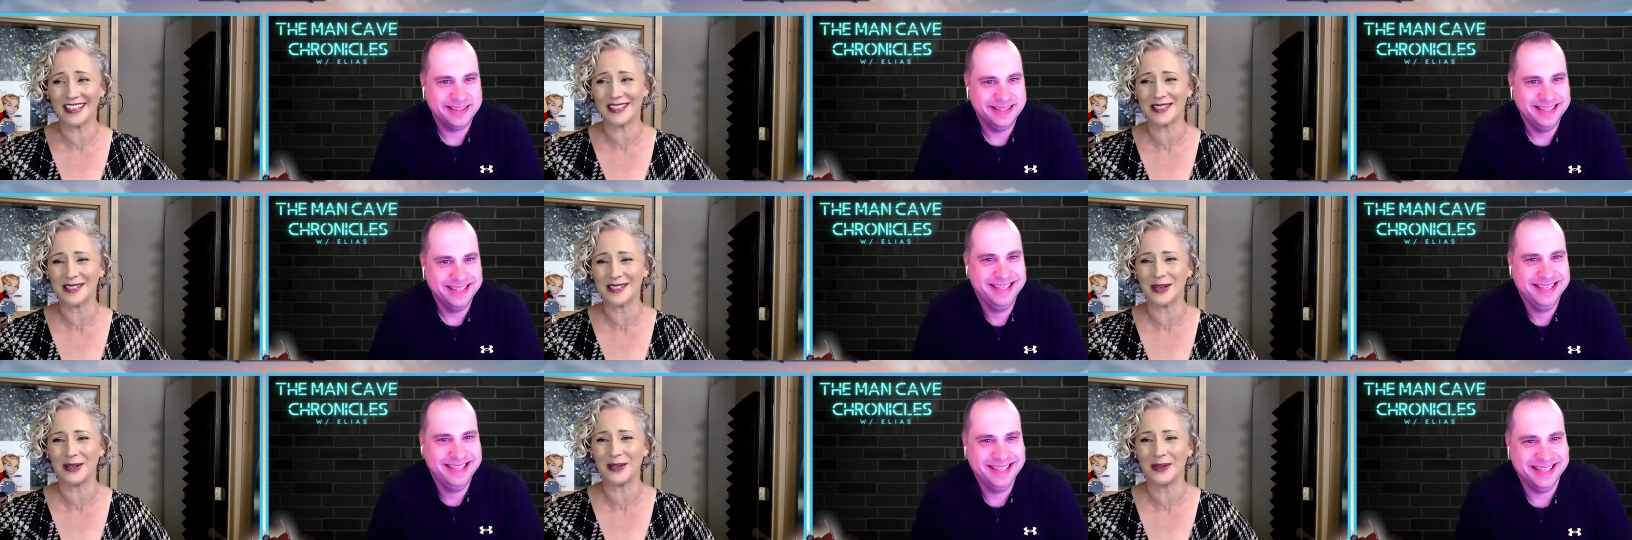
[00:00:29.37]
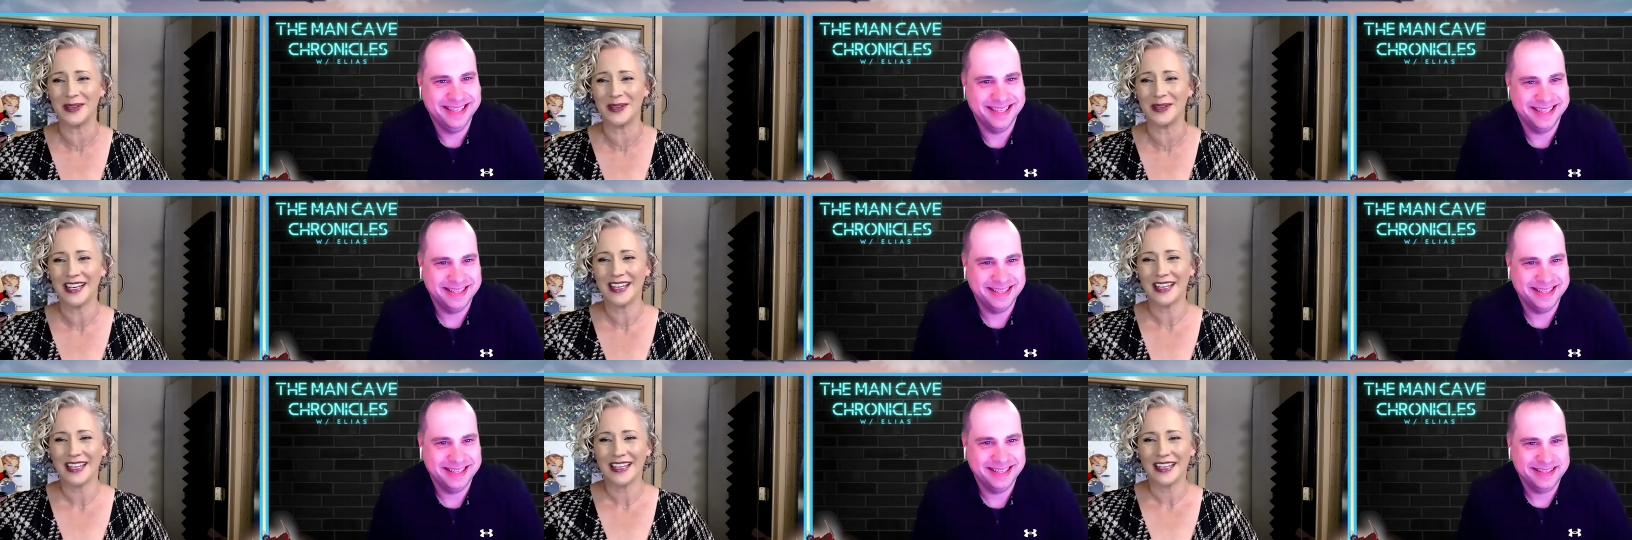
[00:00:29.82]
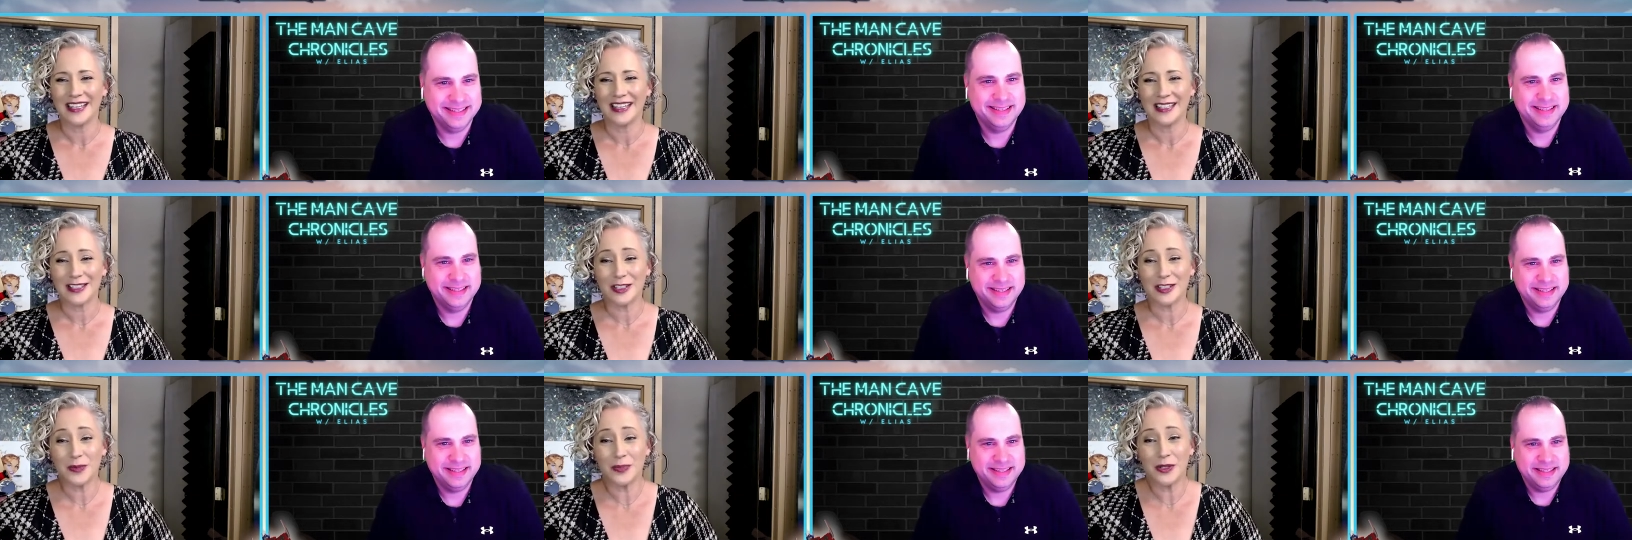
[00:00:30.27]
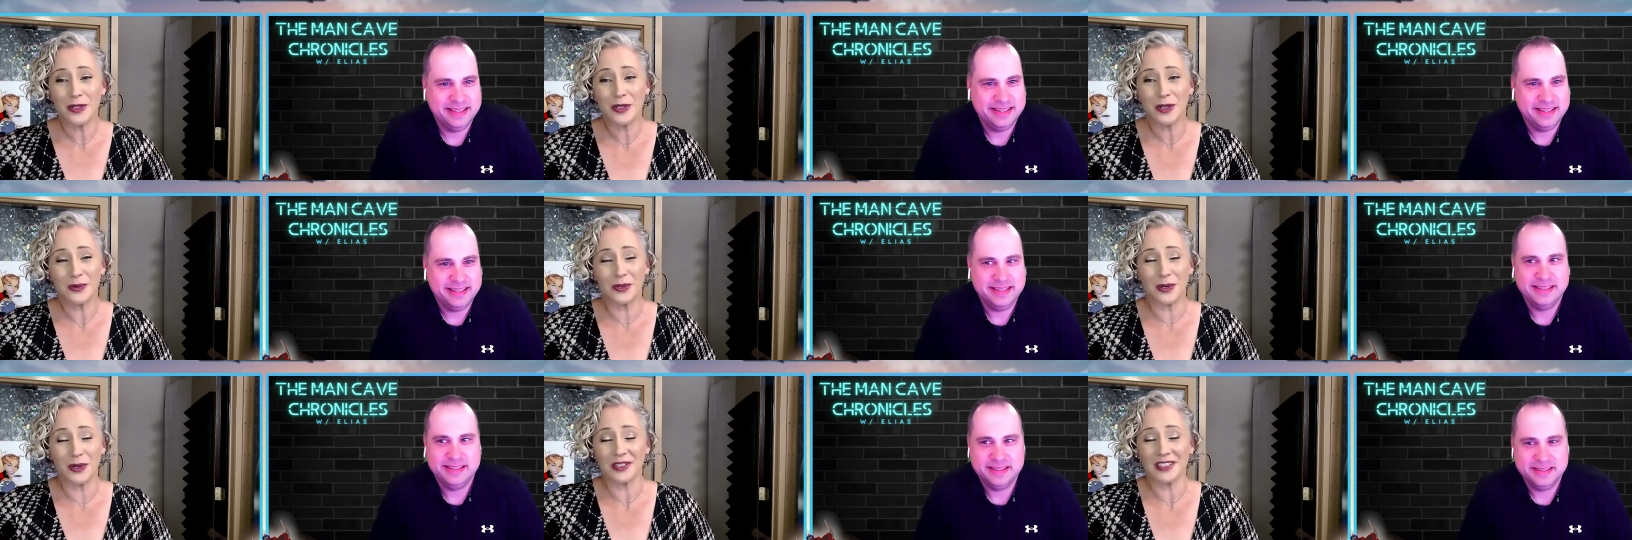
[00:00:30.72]
Speaker 1: So to book
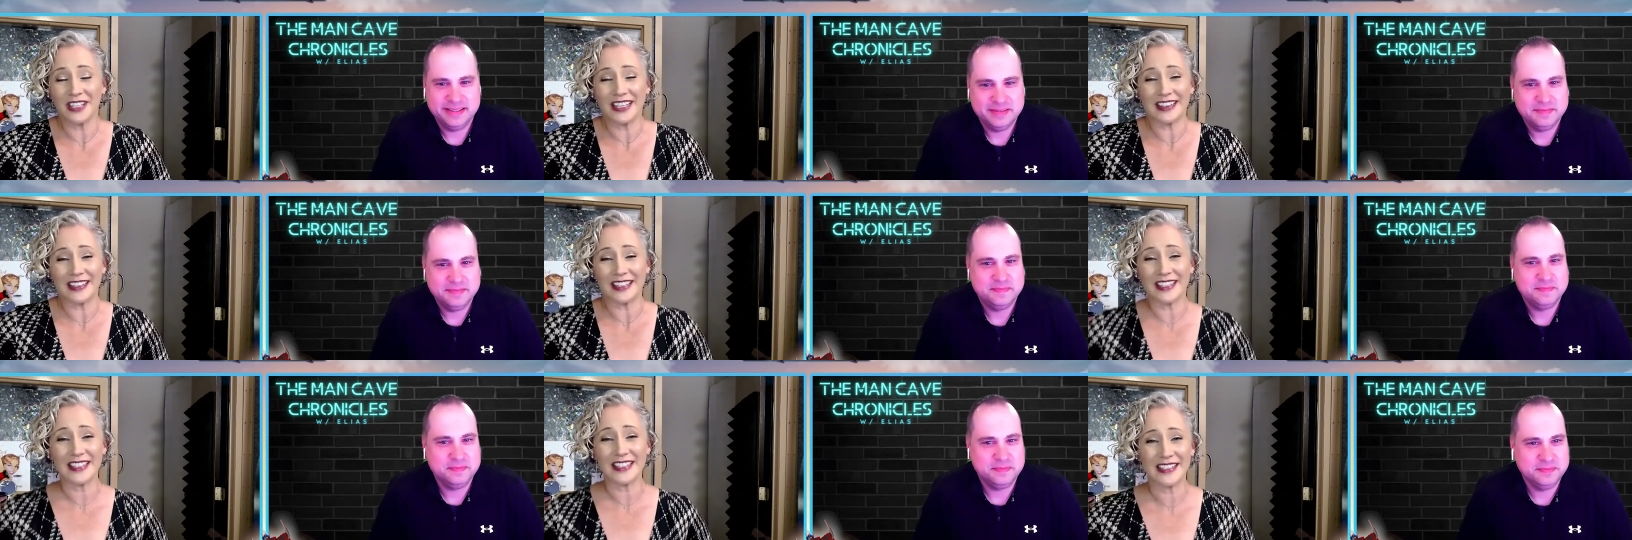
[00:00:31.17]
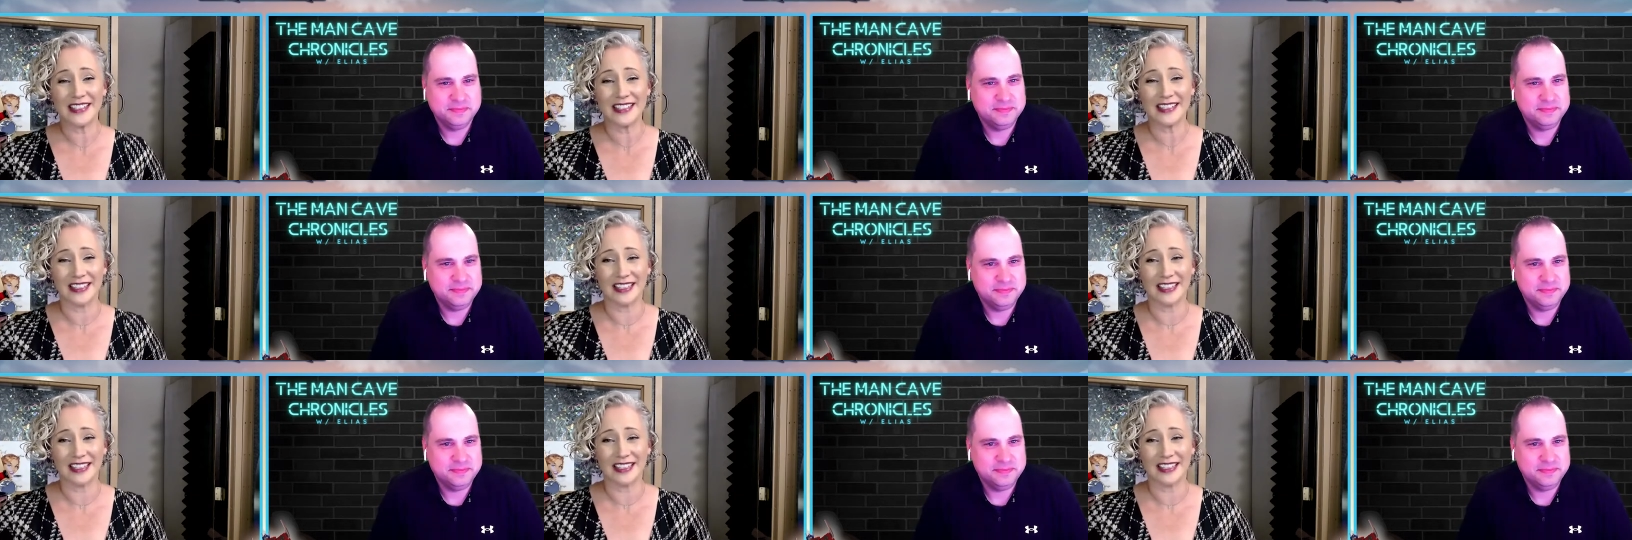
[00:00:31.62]
a role like this